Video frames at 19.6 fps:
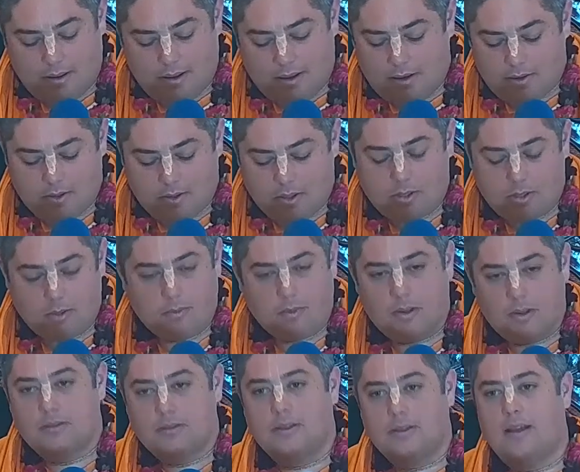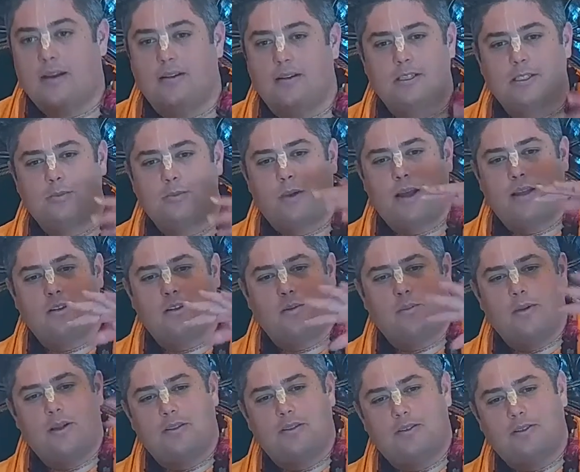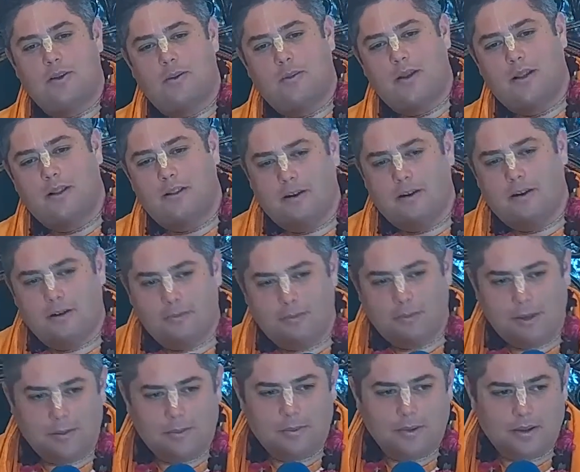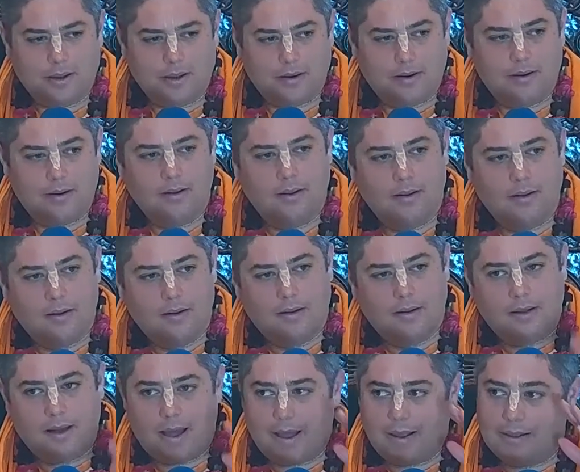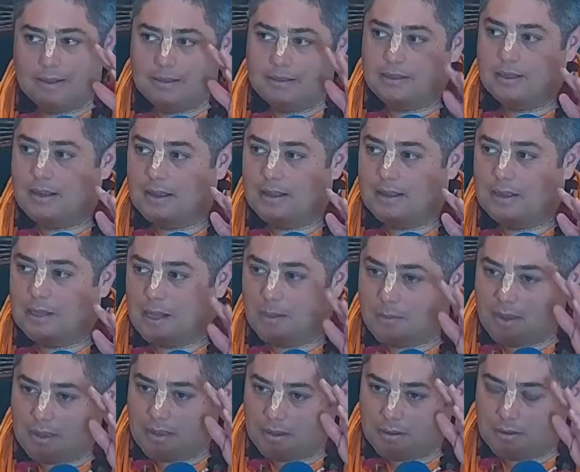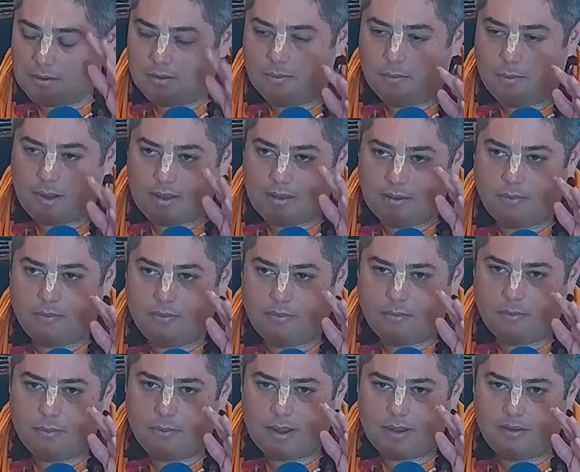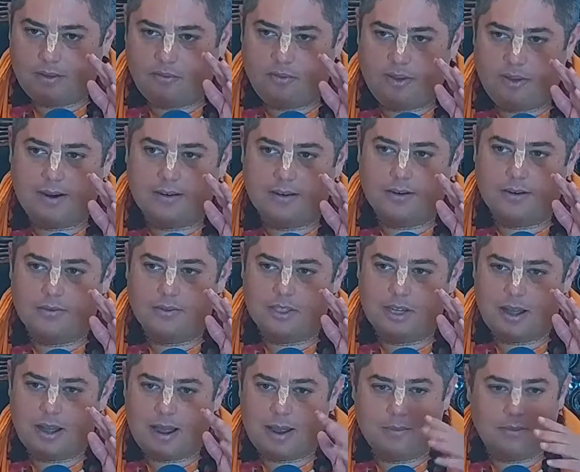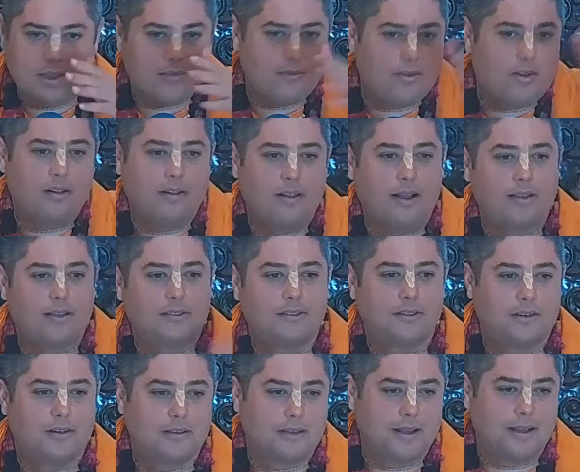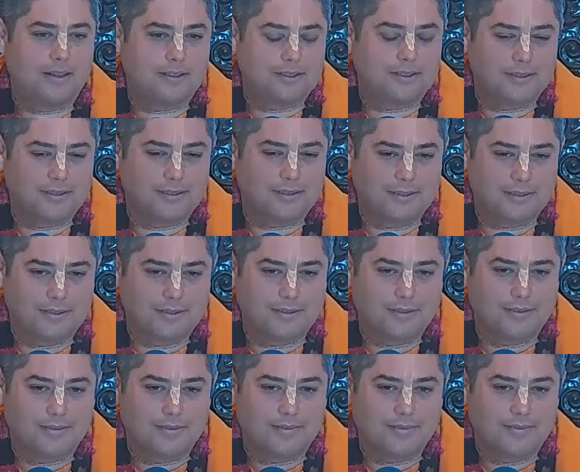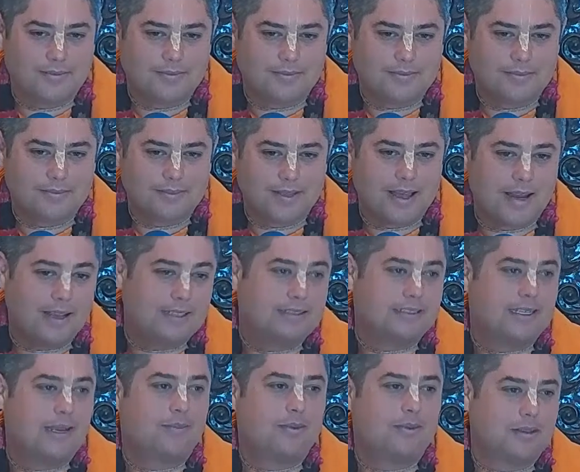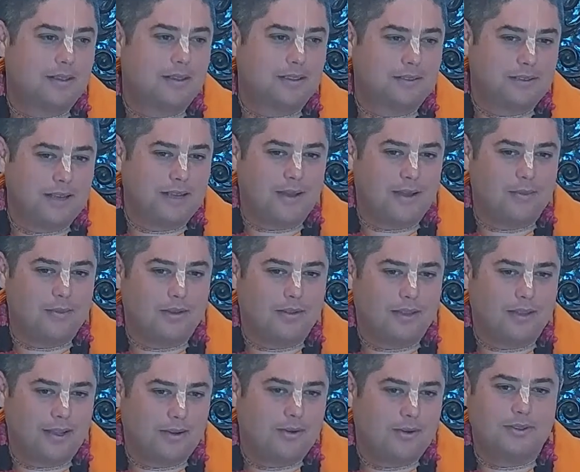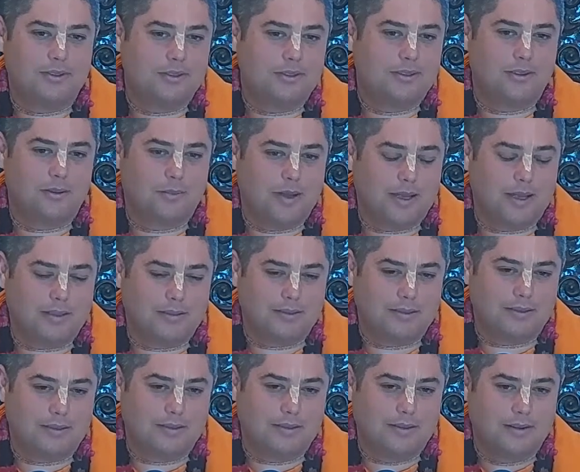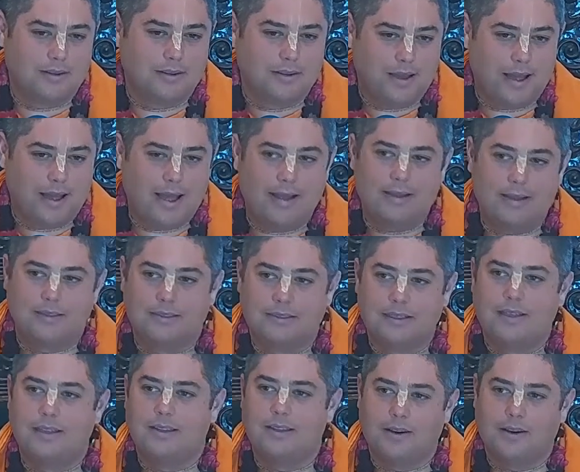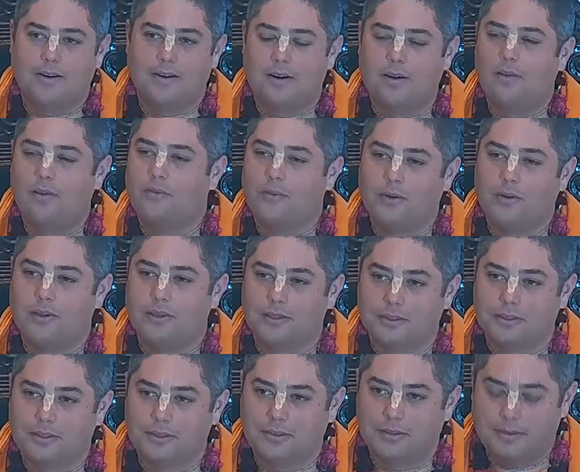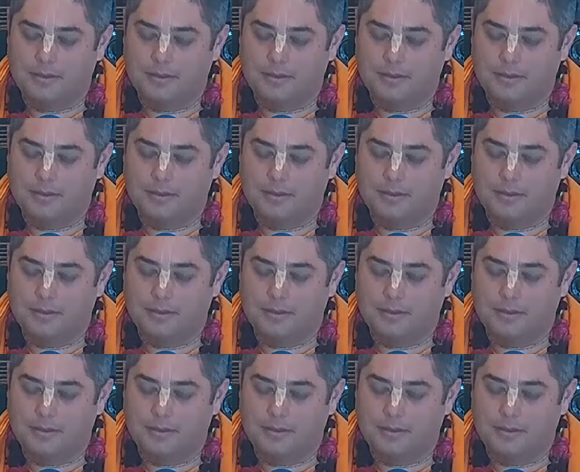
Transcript: And Shishupala is saying, despite there being so many learned people here, I could see that by the, by the, by the factor of time, they've all lost their intelligence and accepted this statement that Krishna's the best. I could see they're all foolish.